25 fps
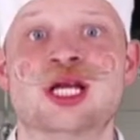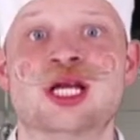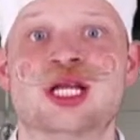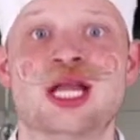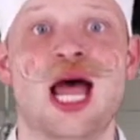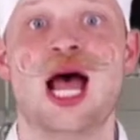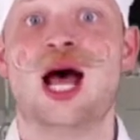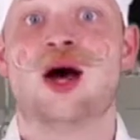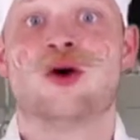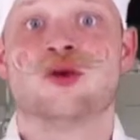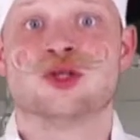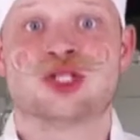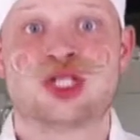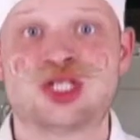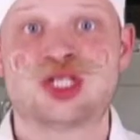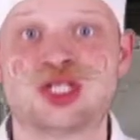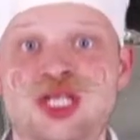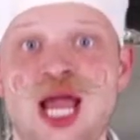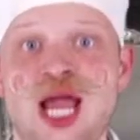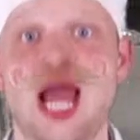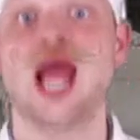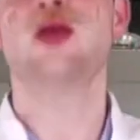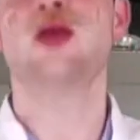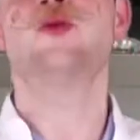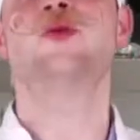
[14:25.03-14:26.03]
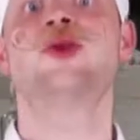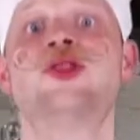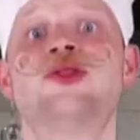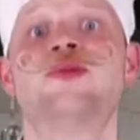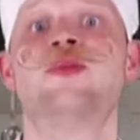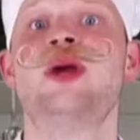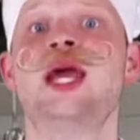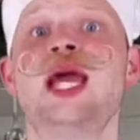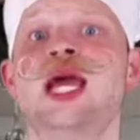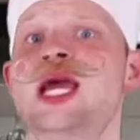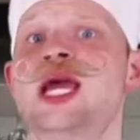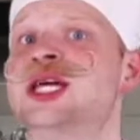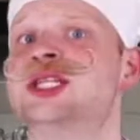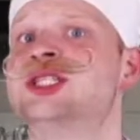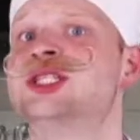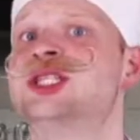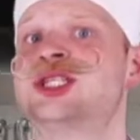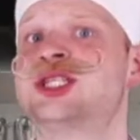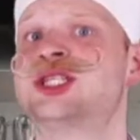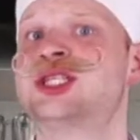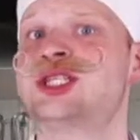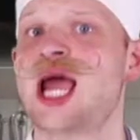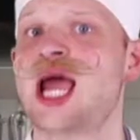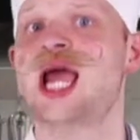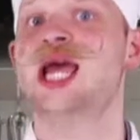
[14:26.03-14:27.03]
Now, stand with me and
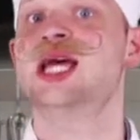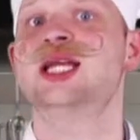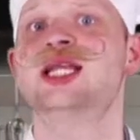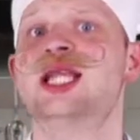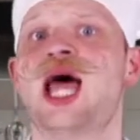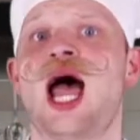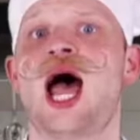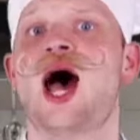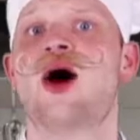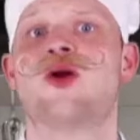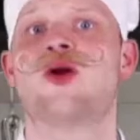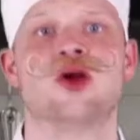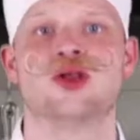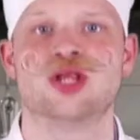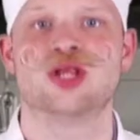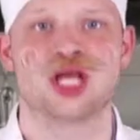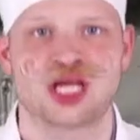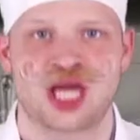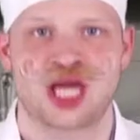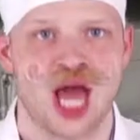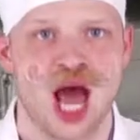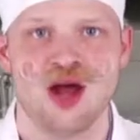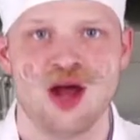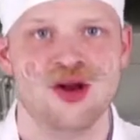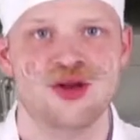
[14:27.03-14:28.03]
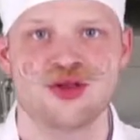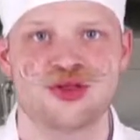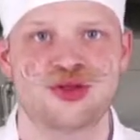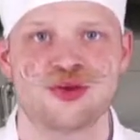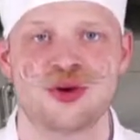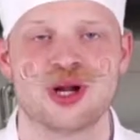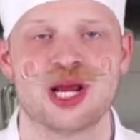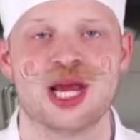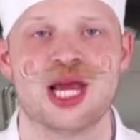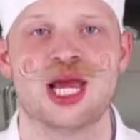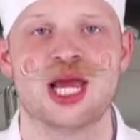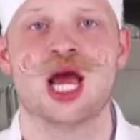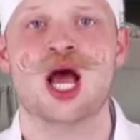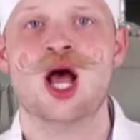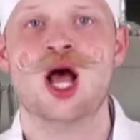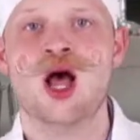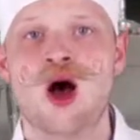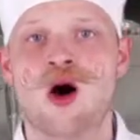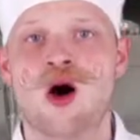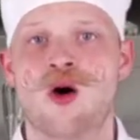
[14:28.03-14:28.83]
say it loud on the count of three.